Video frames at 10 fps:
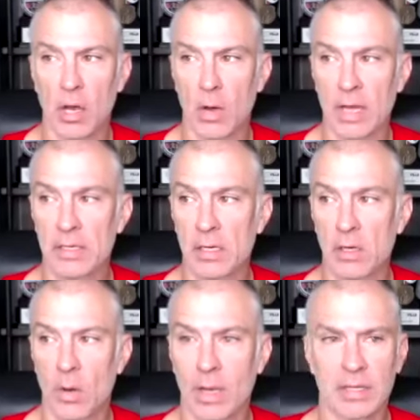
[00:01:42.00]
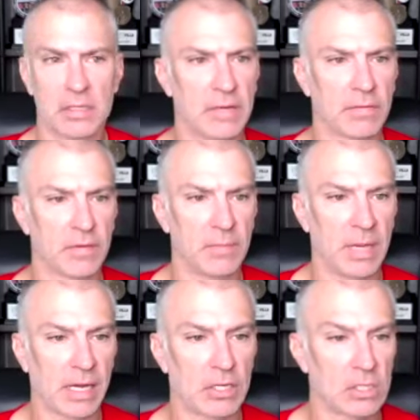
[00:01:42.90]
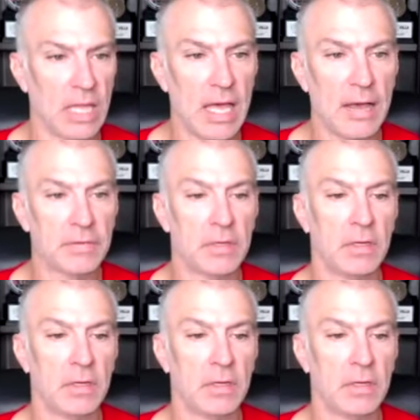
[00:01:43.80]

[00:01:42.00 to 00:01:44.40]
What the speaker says: "Oh, I didn't know I could stay for feedback. I just left."